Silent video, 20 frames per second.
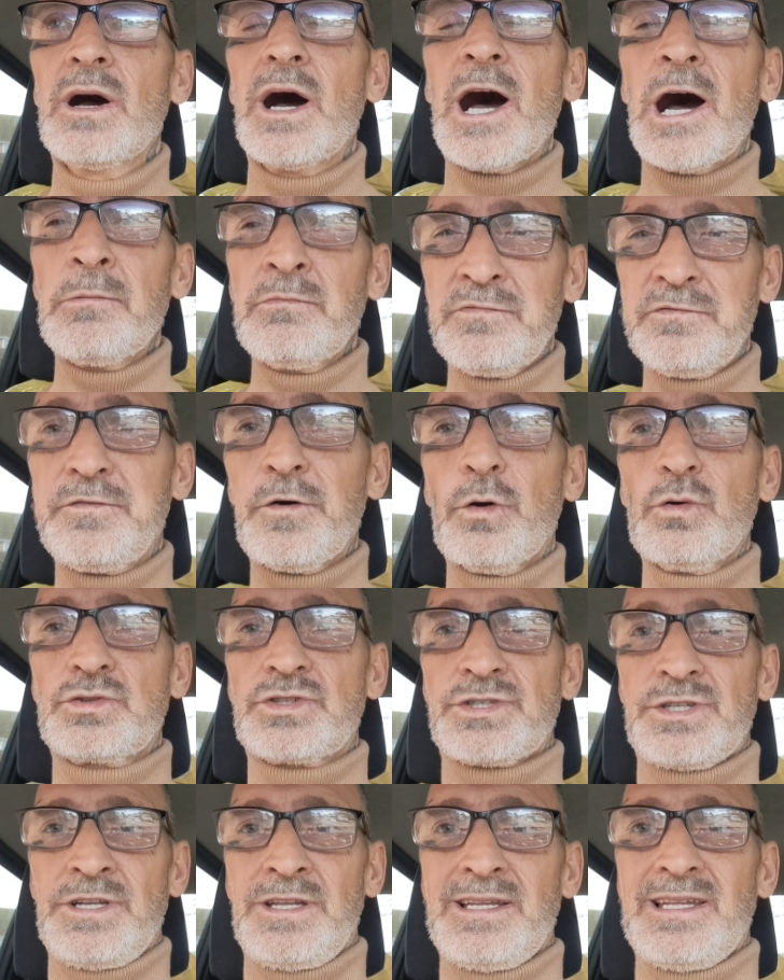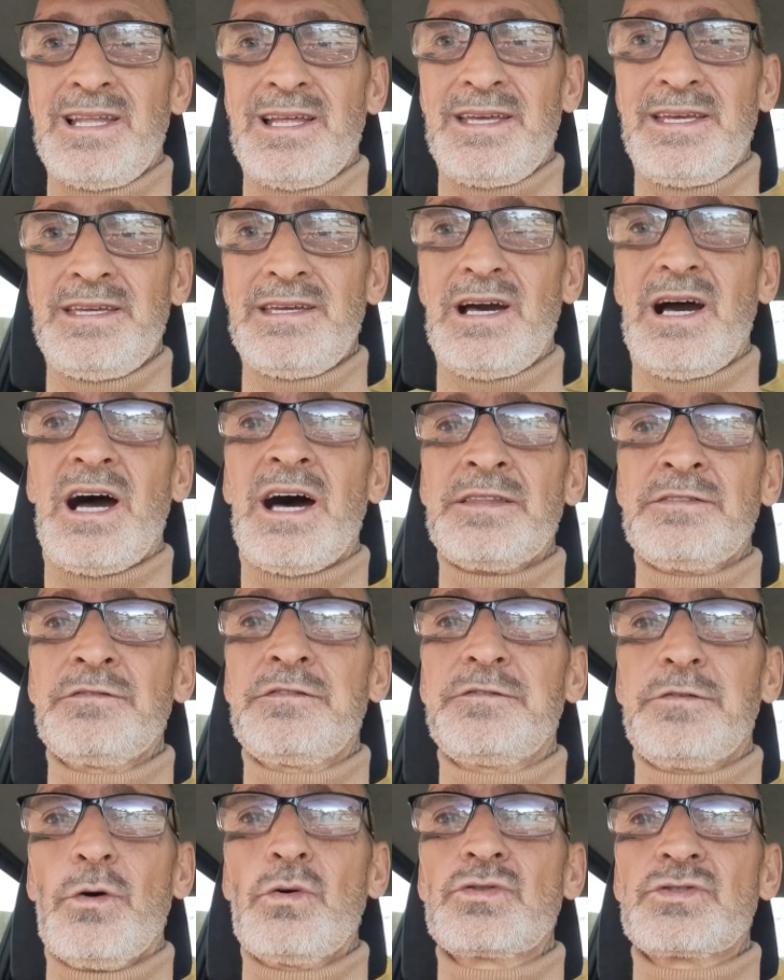unfortunately,
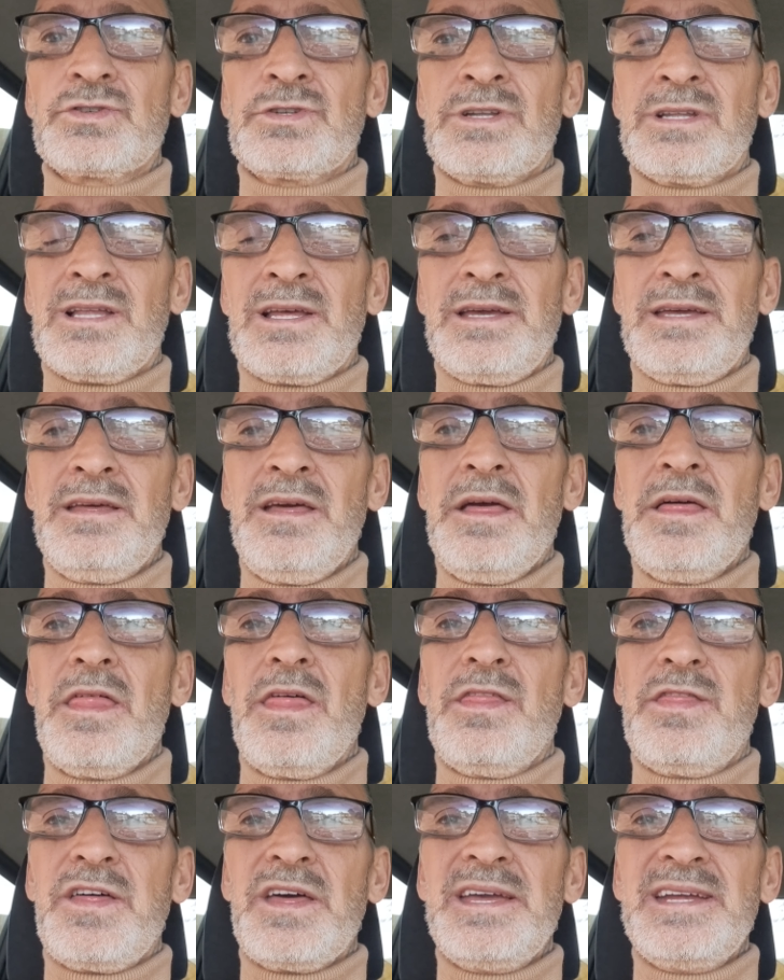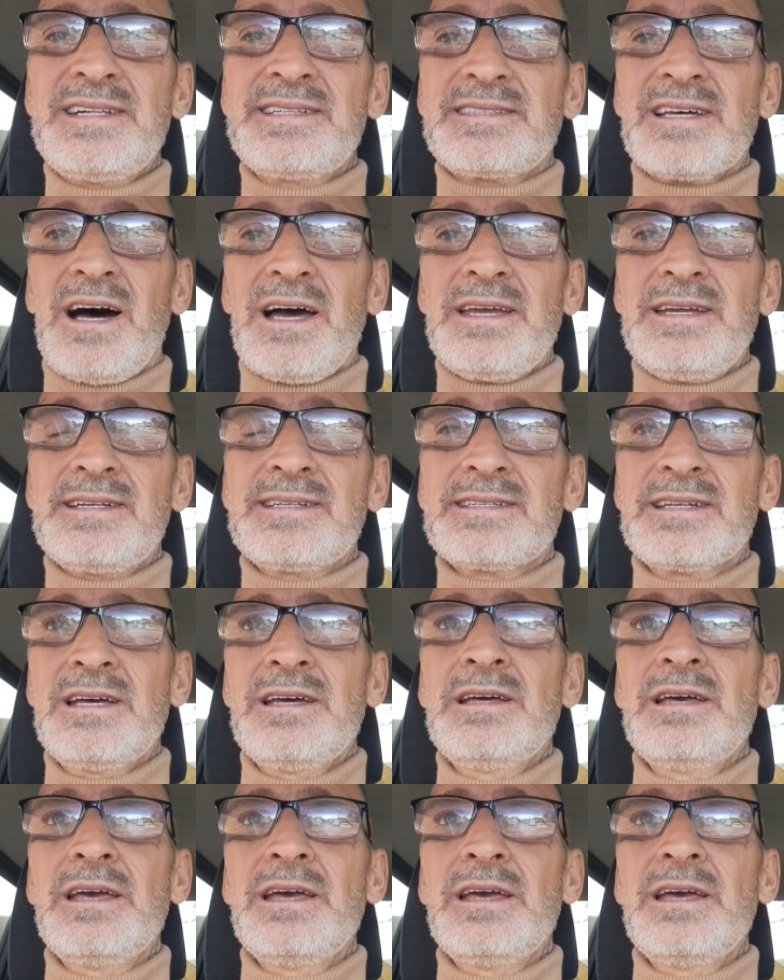unfortunately, these days